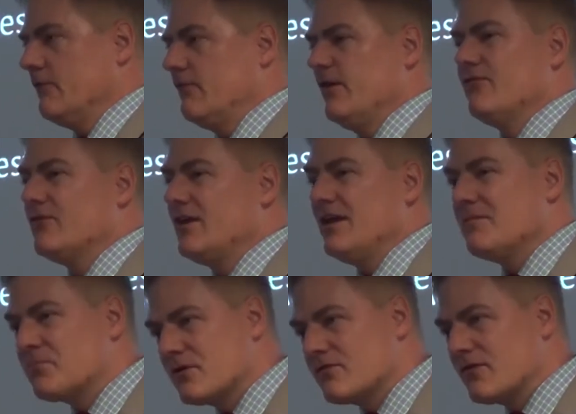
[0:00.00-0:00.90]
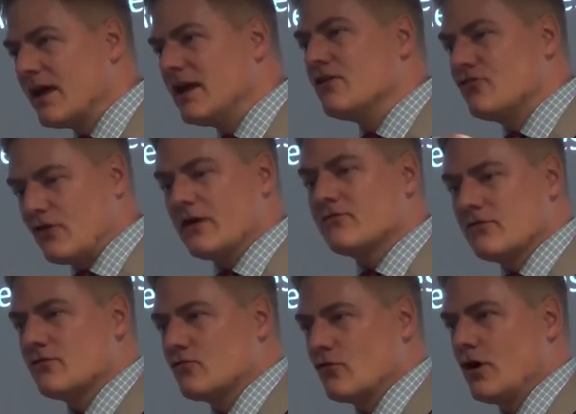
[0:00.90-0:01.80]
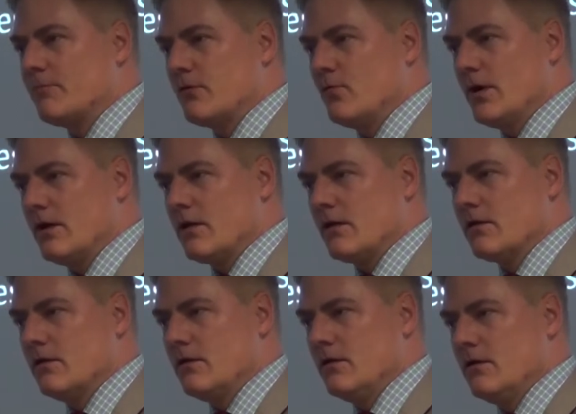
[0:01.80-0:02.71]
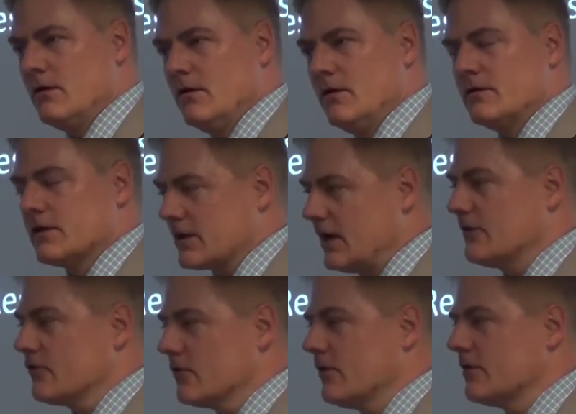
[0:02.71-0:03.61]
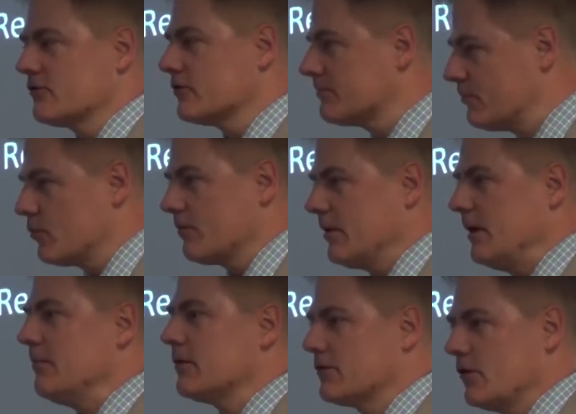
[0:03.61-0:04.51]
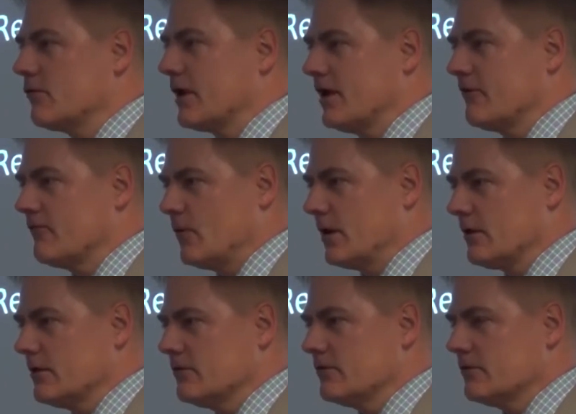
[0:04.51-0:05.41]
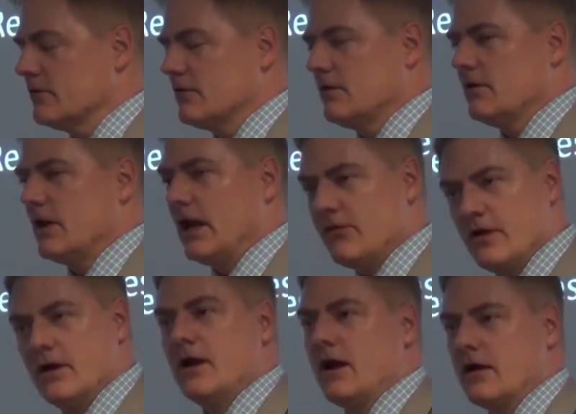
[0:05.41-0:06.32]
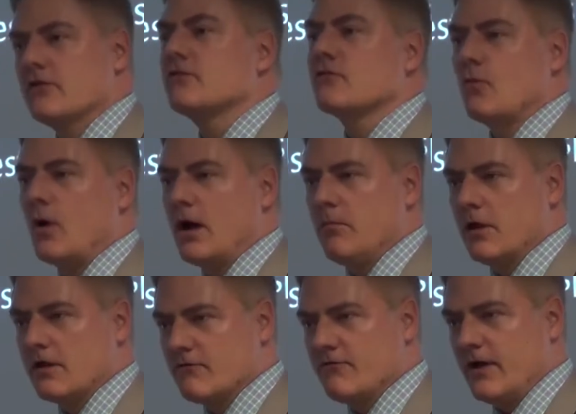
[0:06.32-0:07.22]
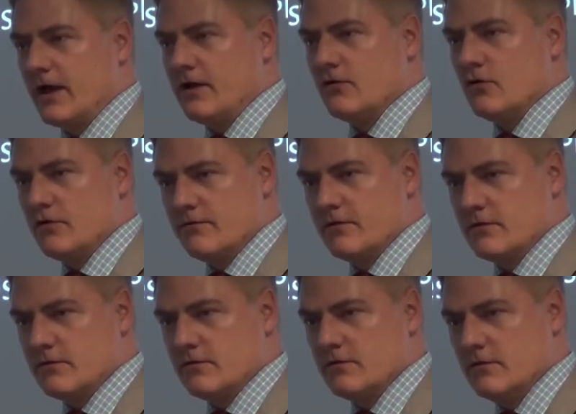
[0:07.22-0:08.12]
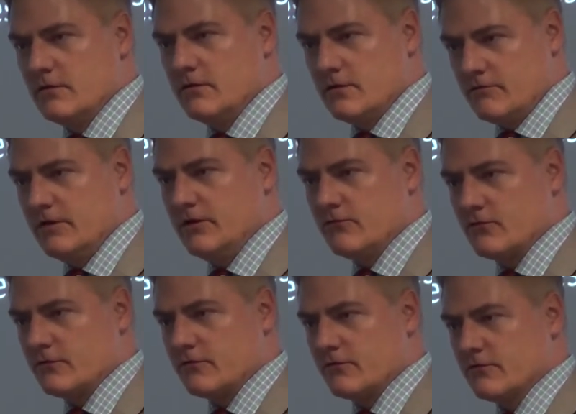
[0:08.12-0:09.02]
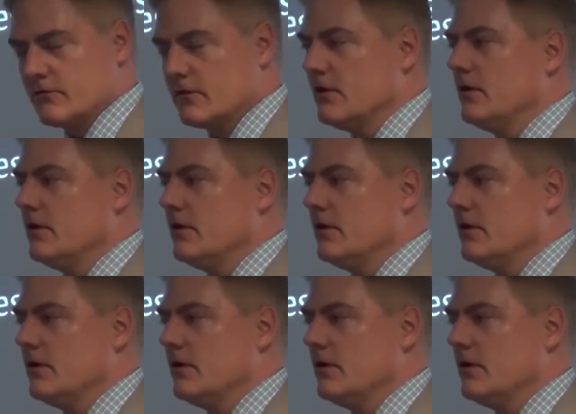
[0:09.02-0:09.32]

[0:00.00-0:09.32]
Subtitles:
15% just to draw up a will. The consequence is poor people don't have wills, and their heirs squabble and fight over the resources.